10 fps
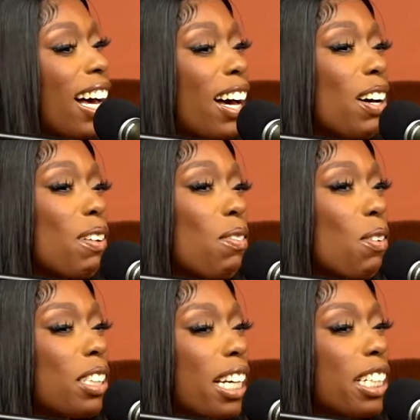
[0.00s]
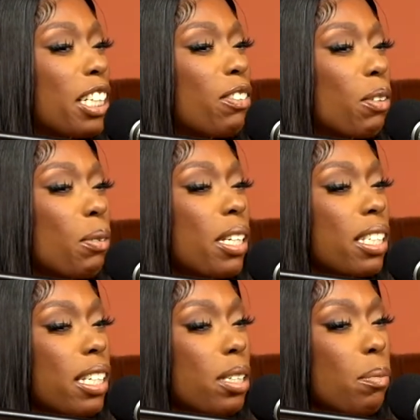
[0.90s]
For a lot of different
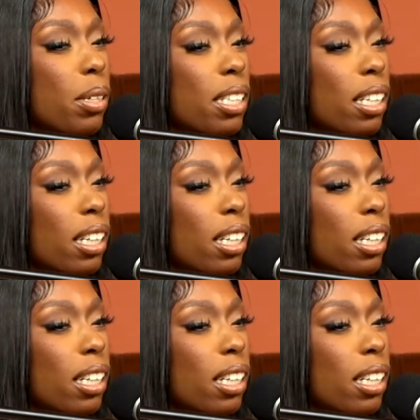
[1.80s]
reasons, but